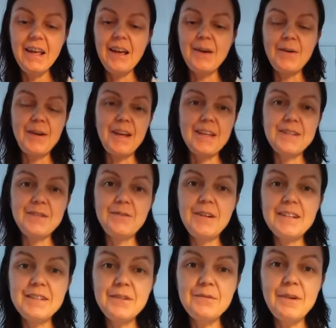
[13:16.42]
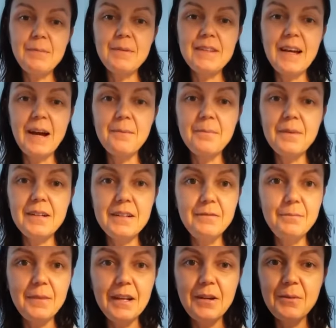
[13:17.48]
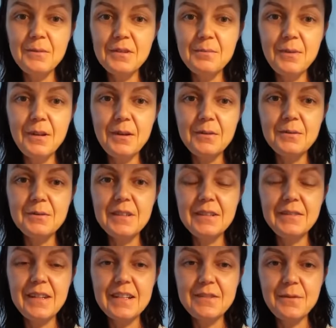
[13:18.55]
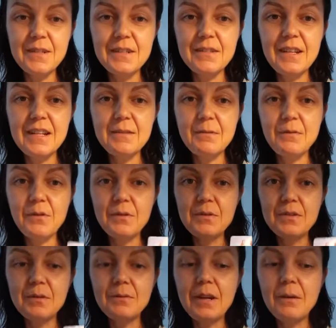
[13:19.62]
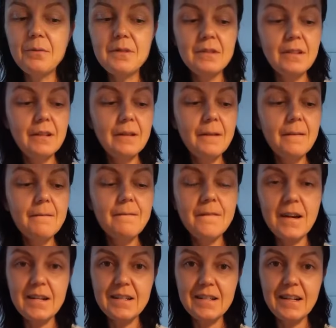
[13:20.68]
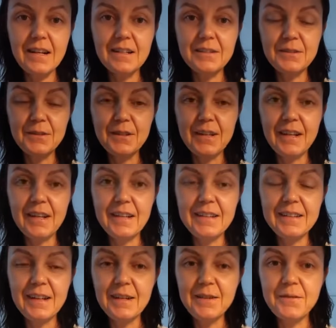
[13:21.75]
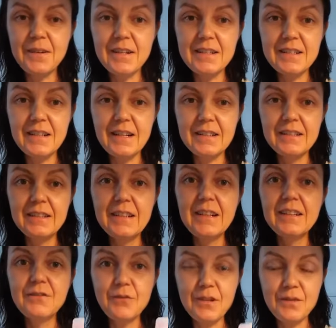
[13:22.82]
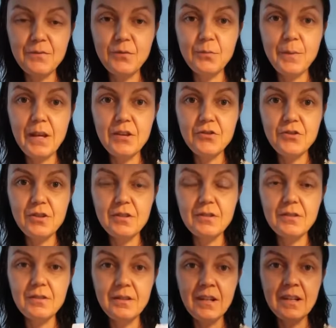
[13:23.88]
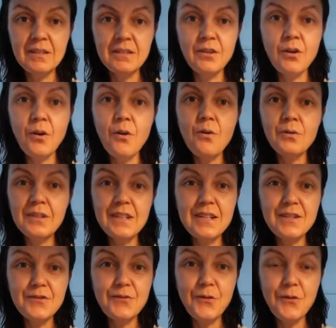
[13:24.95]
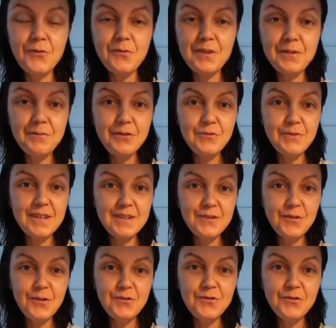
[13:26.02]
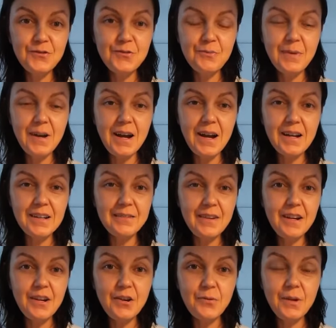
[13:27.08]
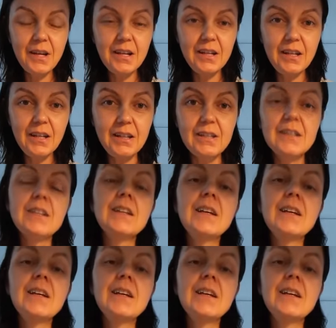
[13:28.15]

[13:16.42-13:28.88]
okay so let's go wrap it up leave me a comment below if that resonates with you so that was the first card okay that first card transformation let go the story which one's holding you back very quickly